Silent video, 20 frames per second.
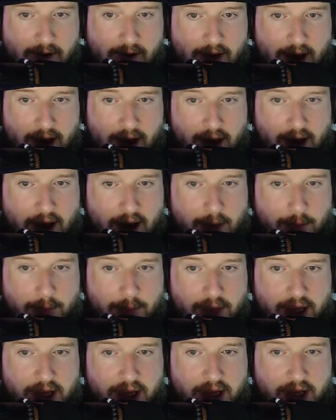Um,
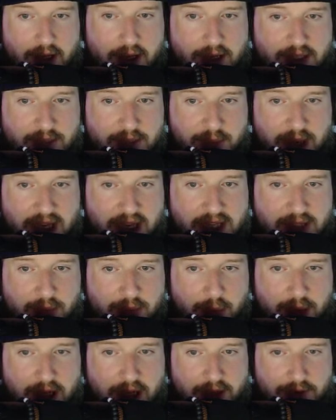Space
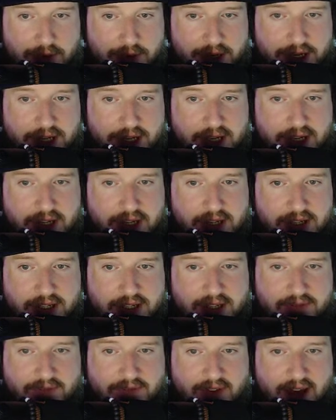Beleren
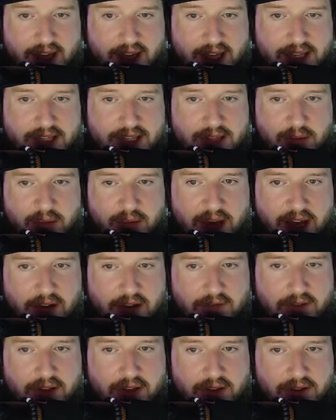divides the
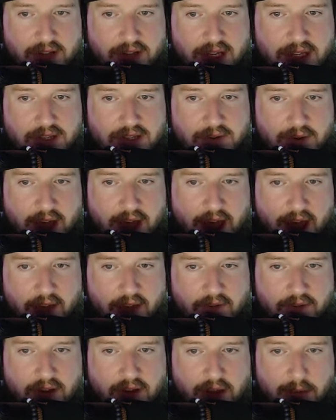battlefield into
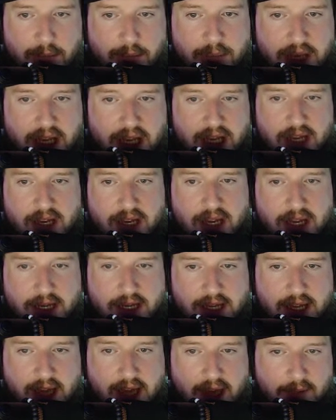alpha, beta,
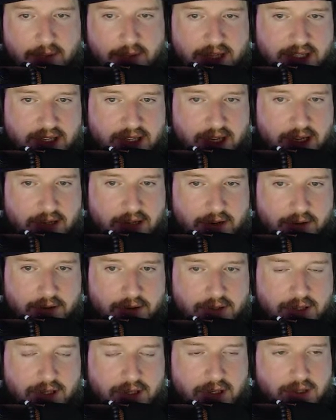and gamma
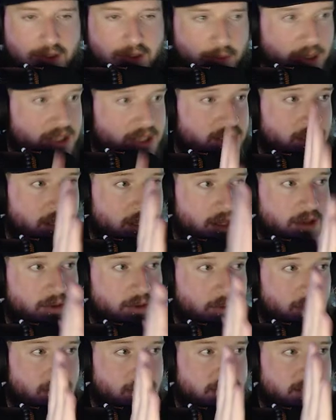sectors. So basically
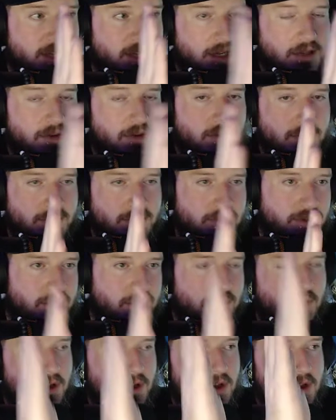three sectors
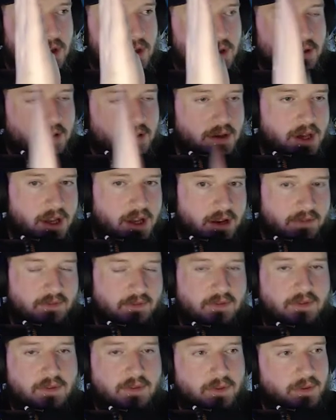kind
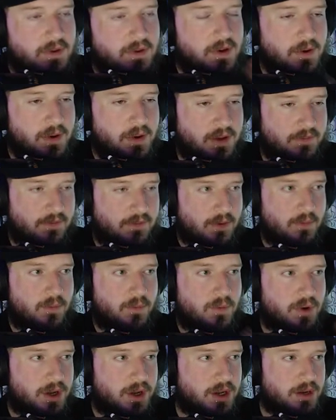of going from
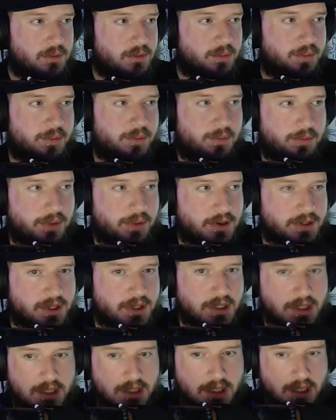one
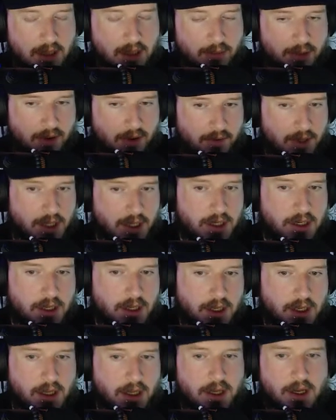person to the opponent.
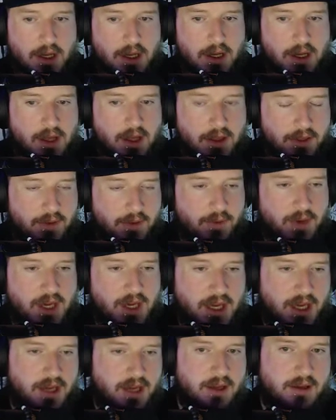
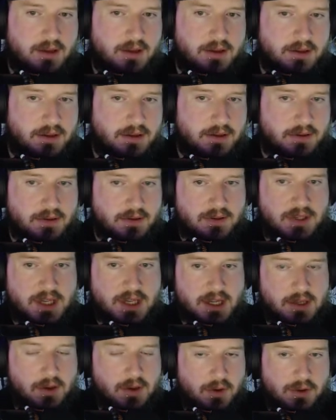Three
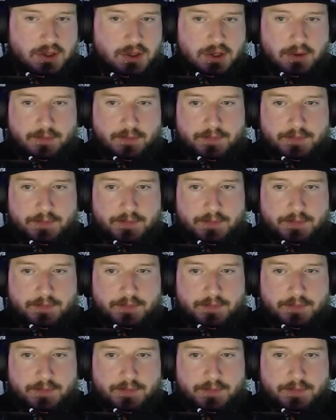sectors.